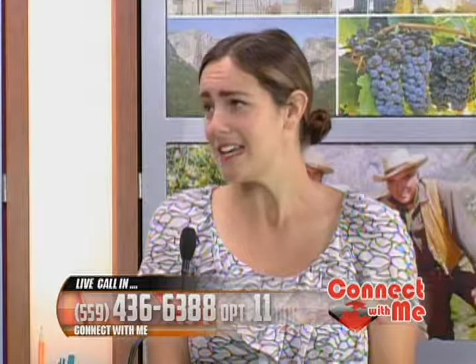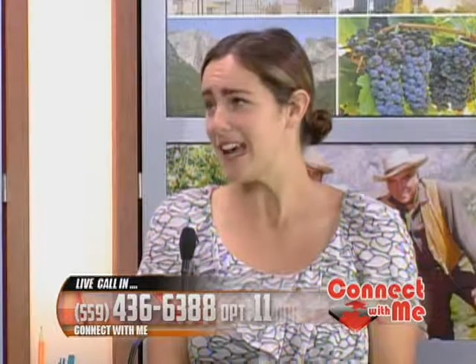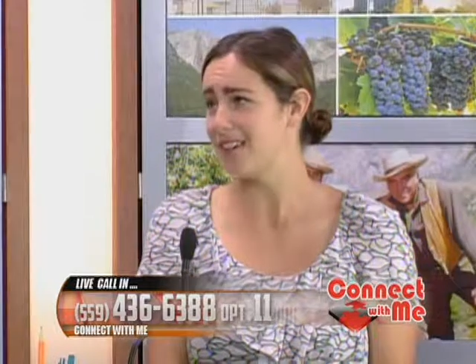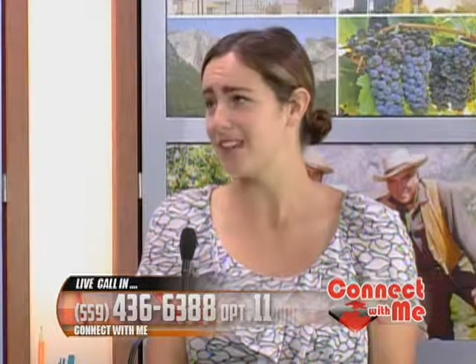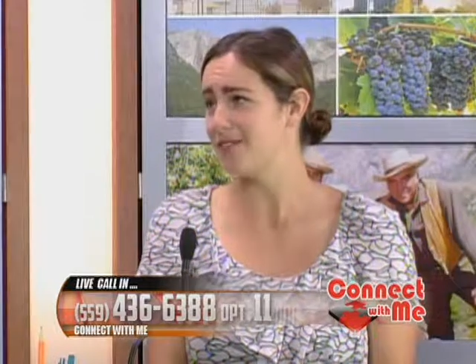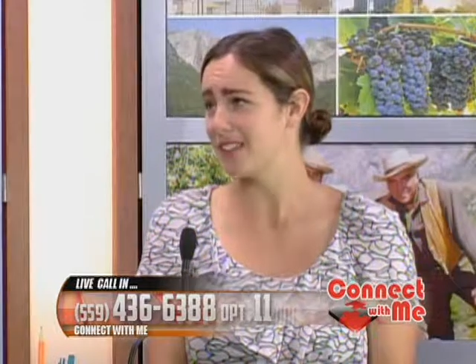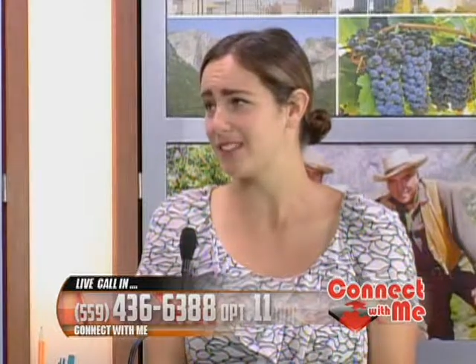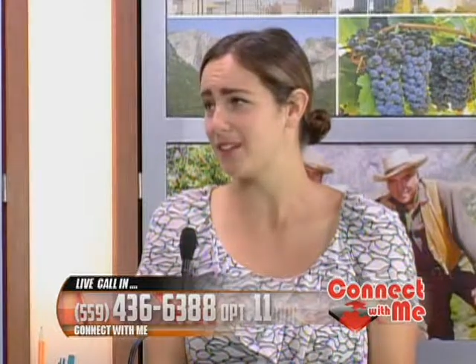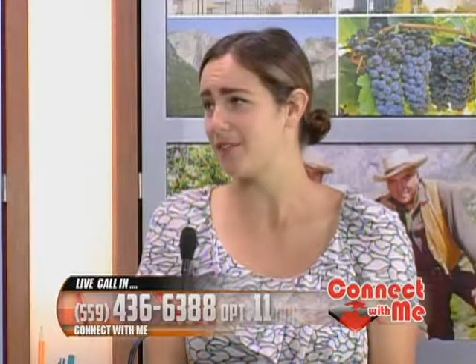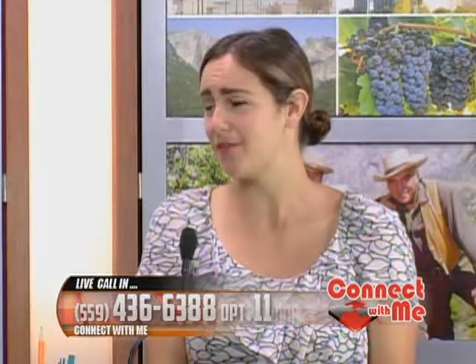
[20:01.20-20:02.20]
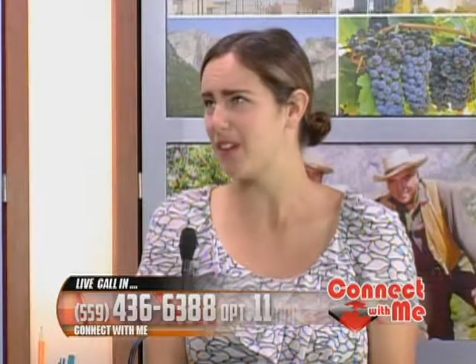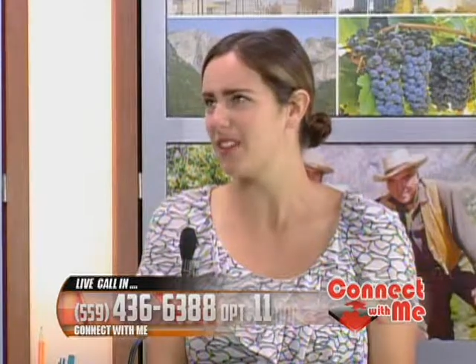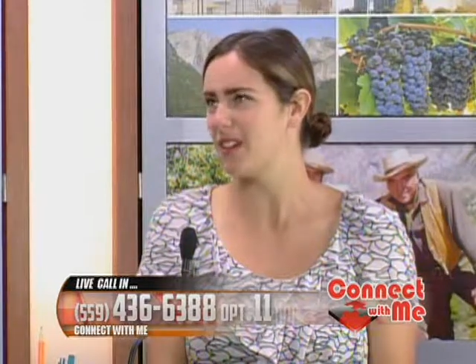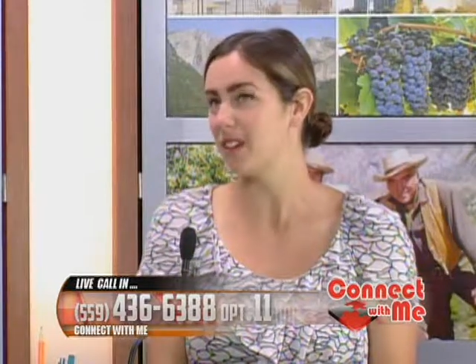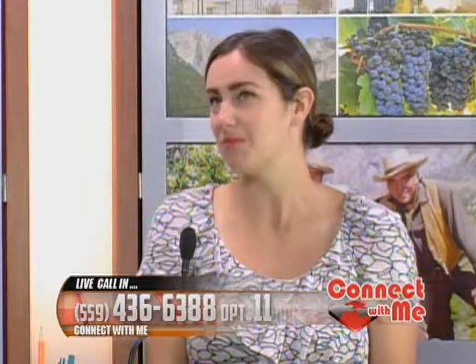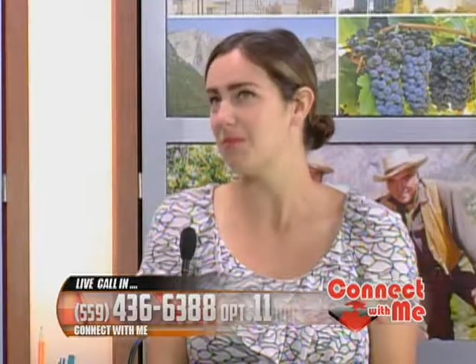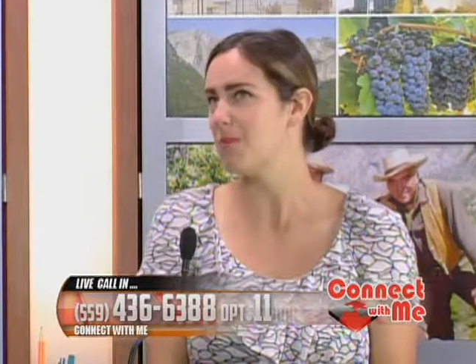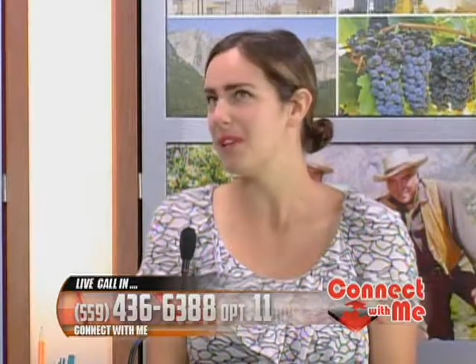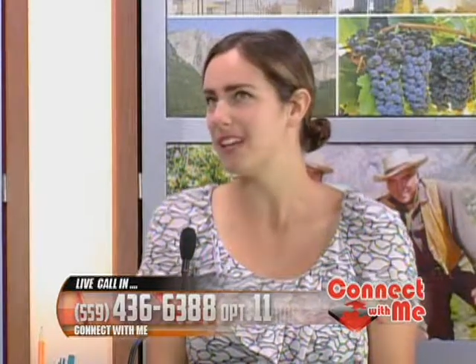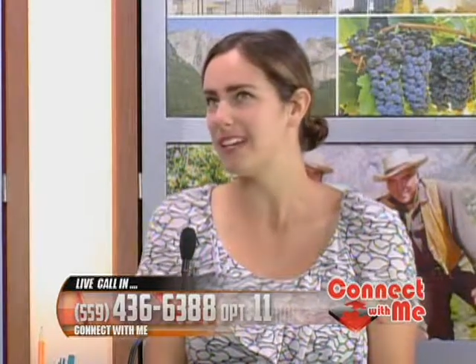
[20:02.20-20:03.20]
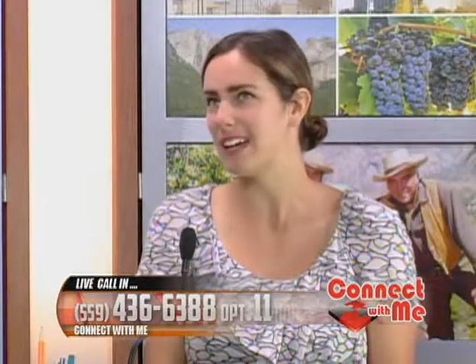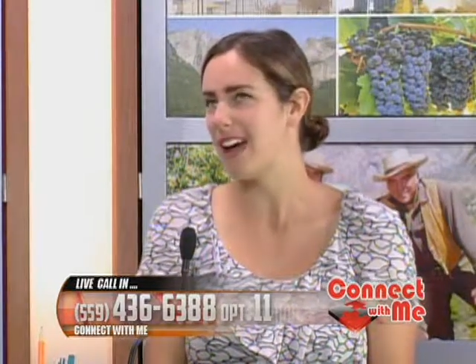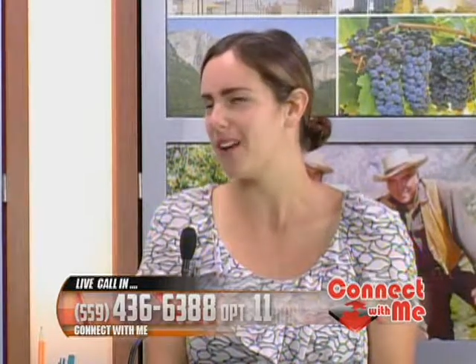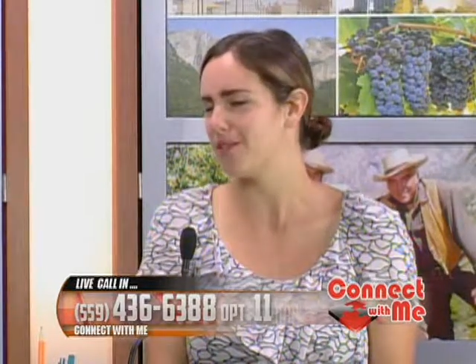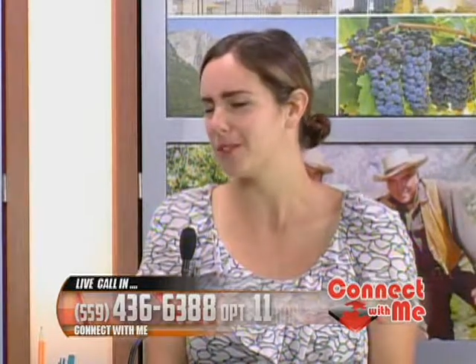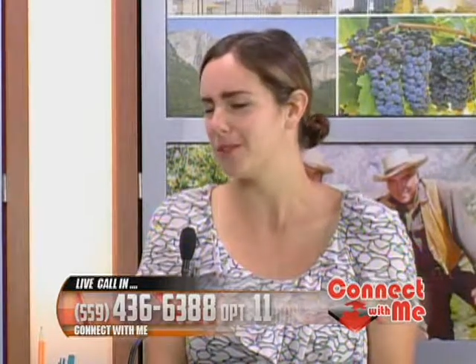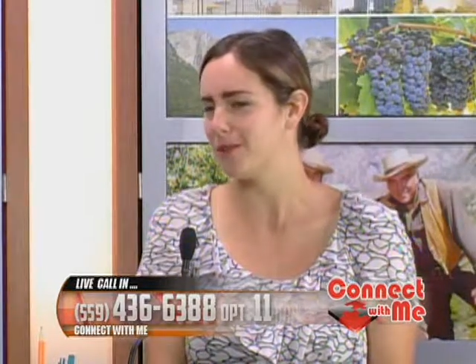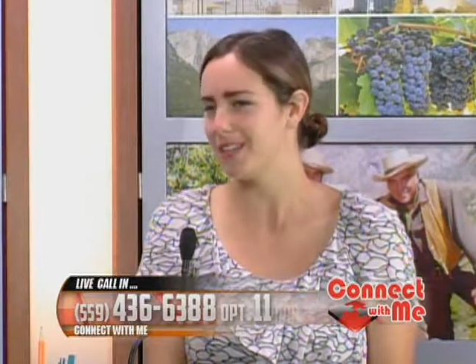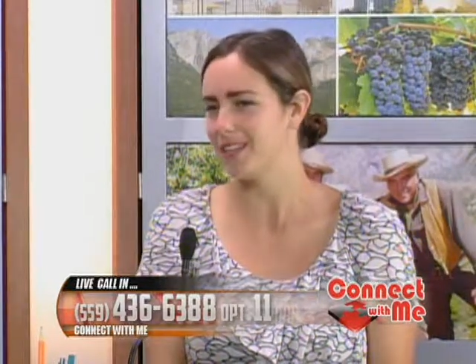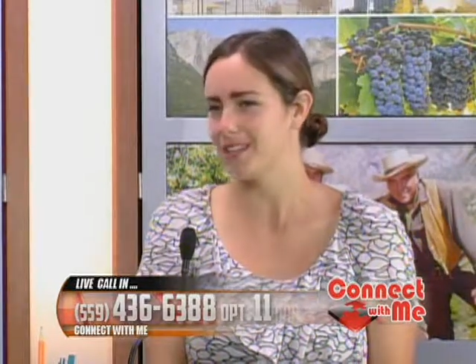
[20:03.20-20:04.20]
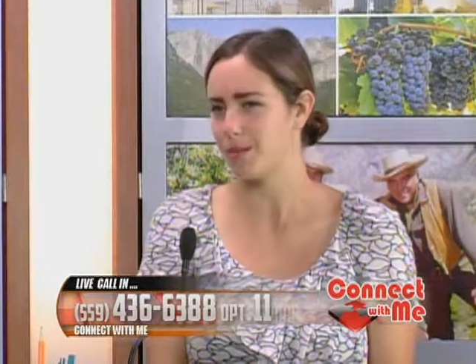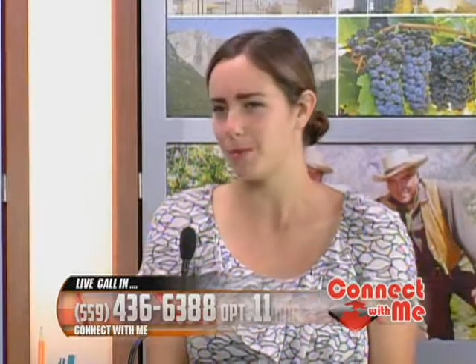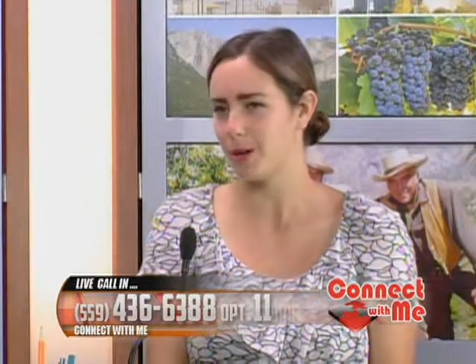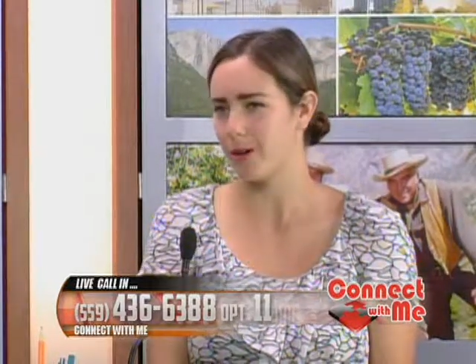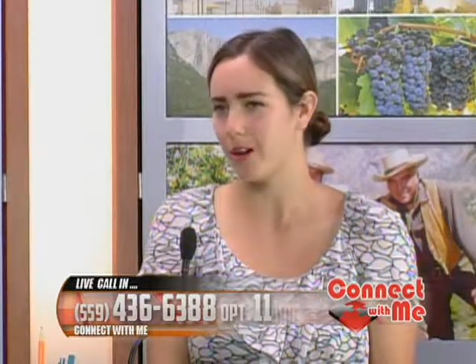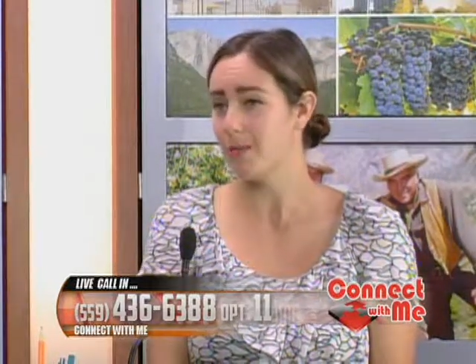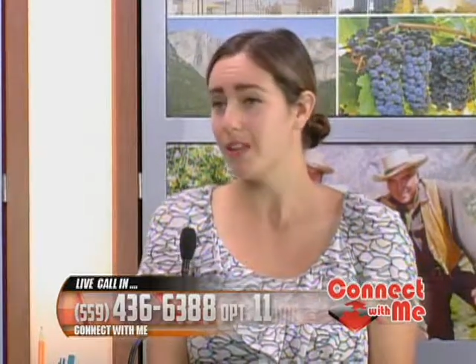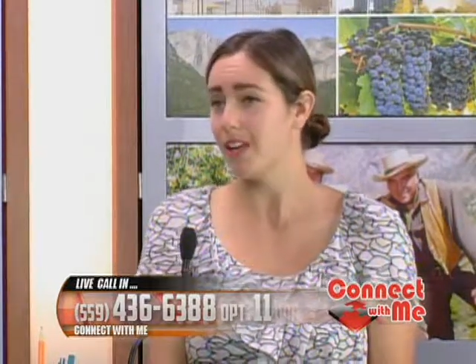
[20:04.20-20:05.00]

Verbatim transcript: and they invested, a, I think, a million and a half or two million into the program.